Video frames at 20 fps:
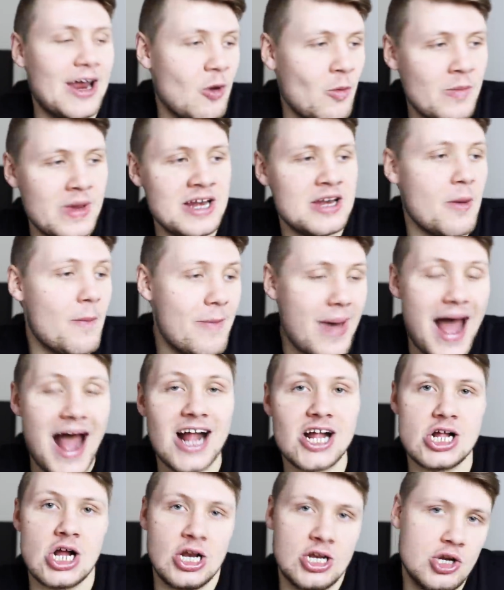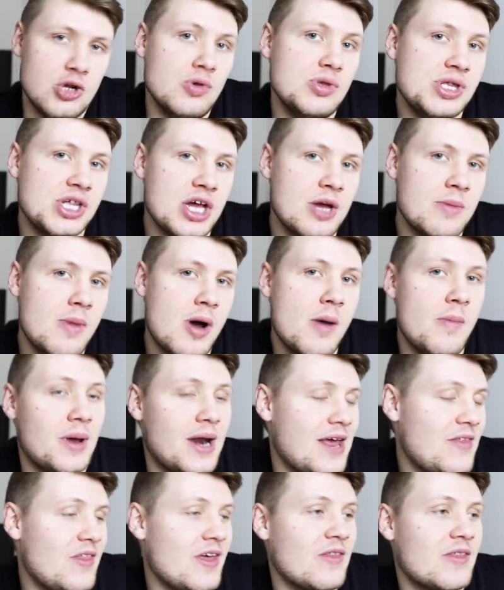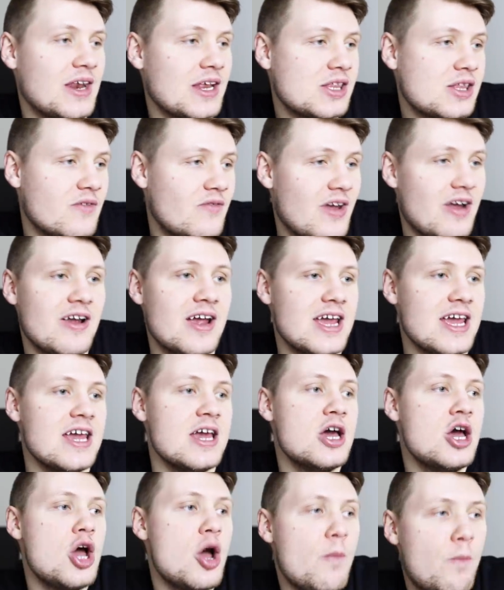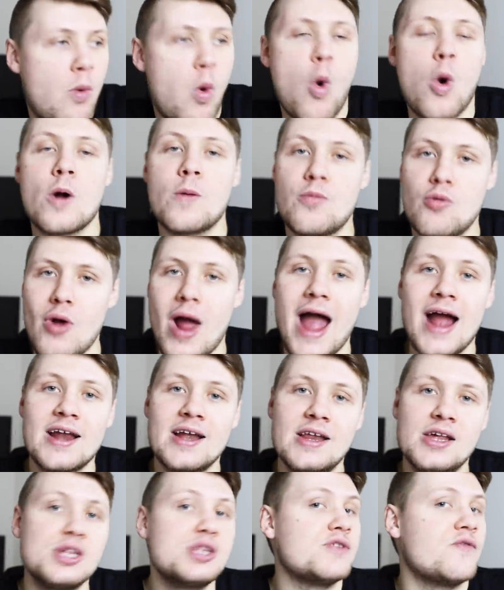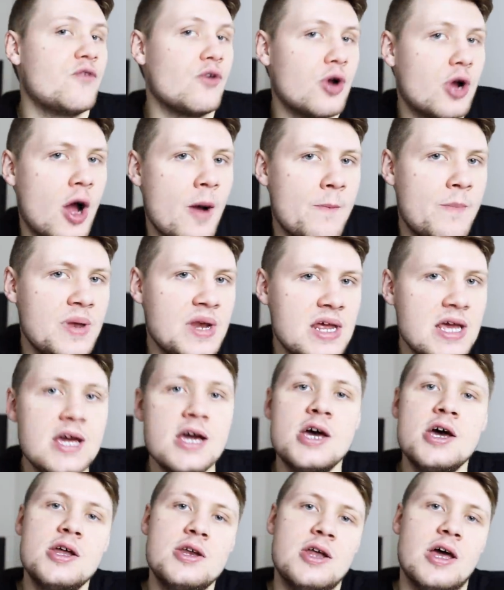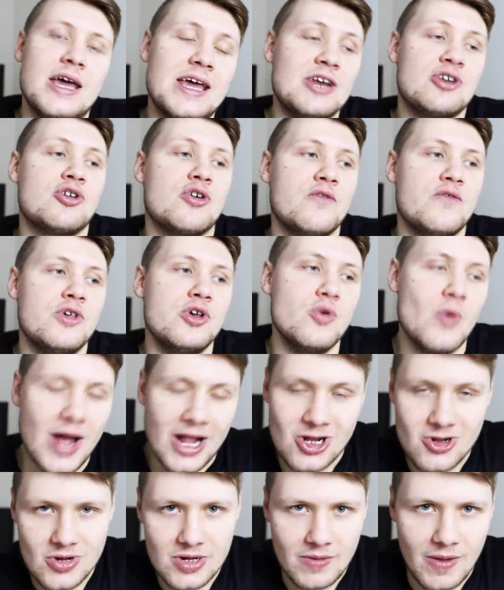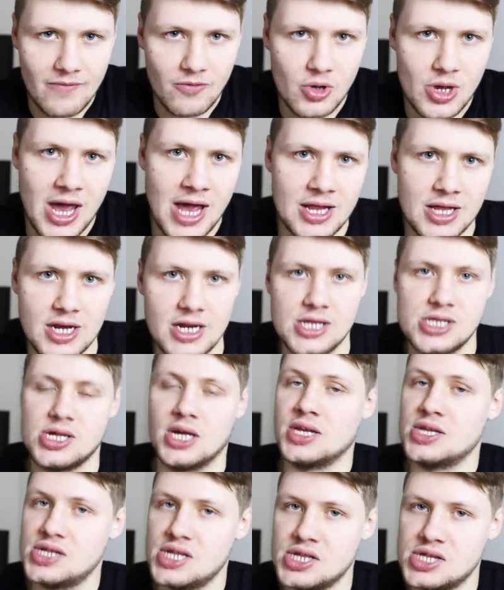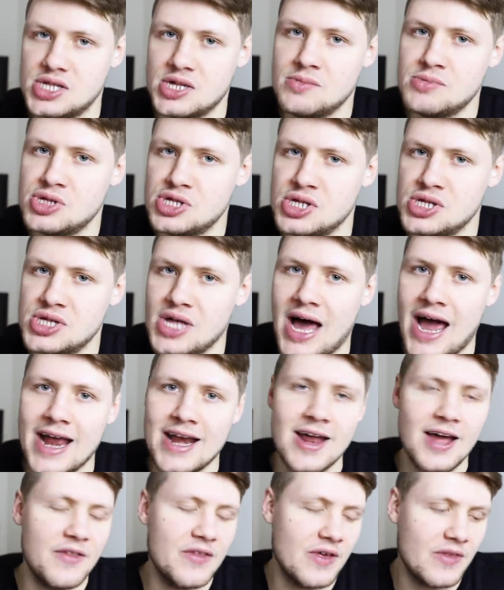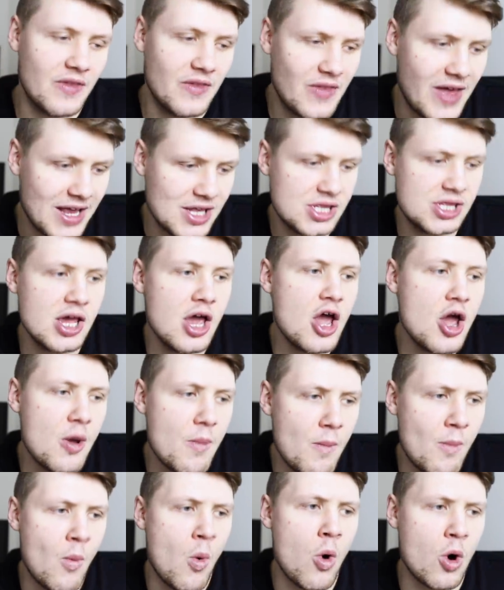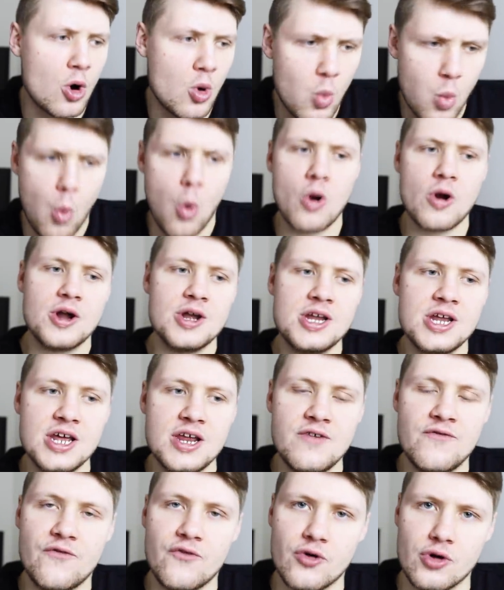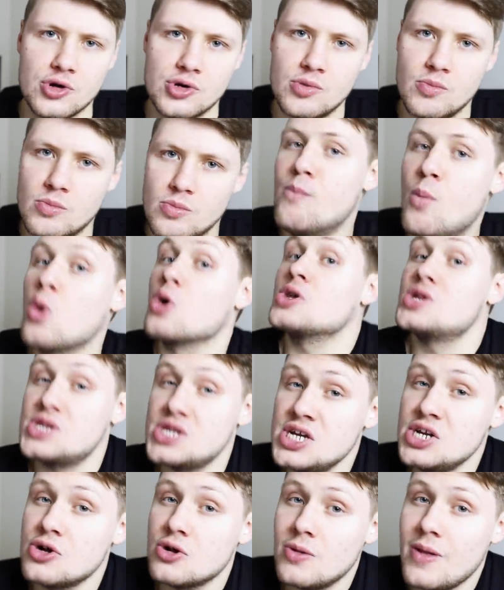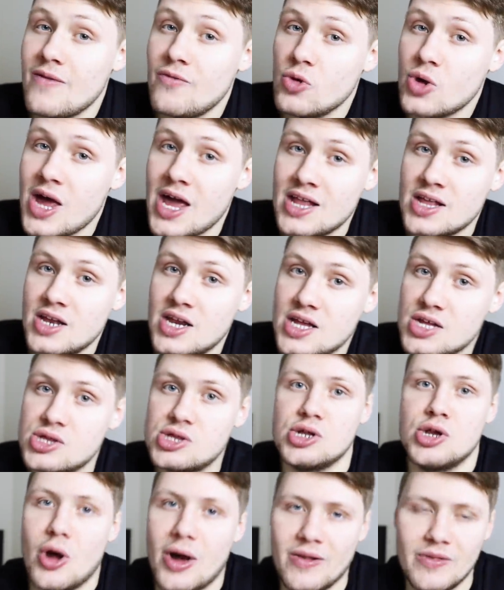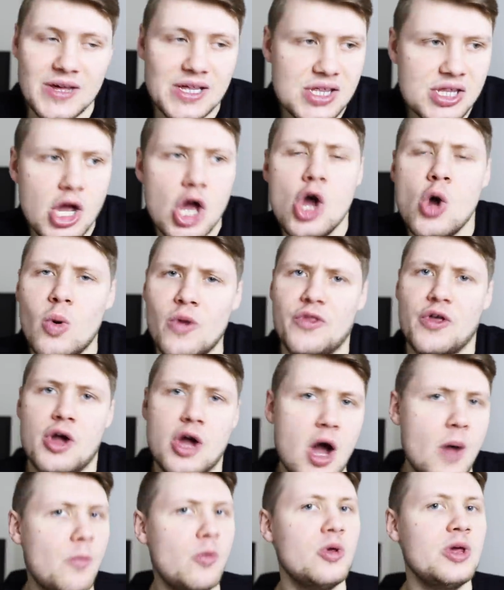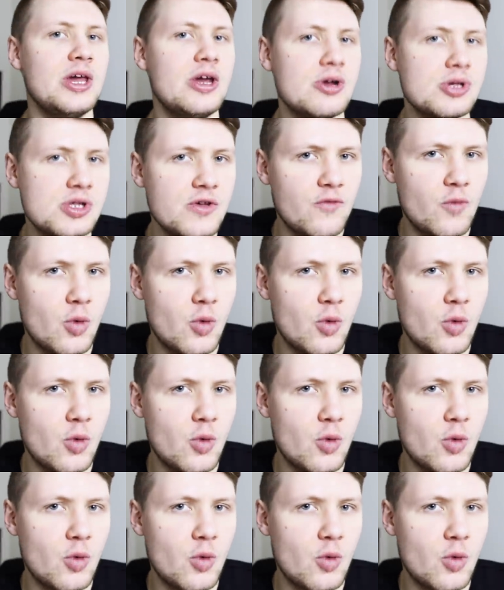I don't mean to bash on Two Sigma, but I think that it's a very poor practice for a company to interview entry-level candidates on systems design. I think that that's more warranted for more senior-level candidates, you know, at least with a couple years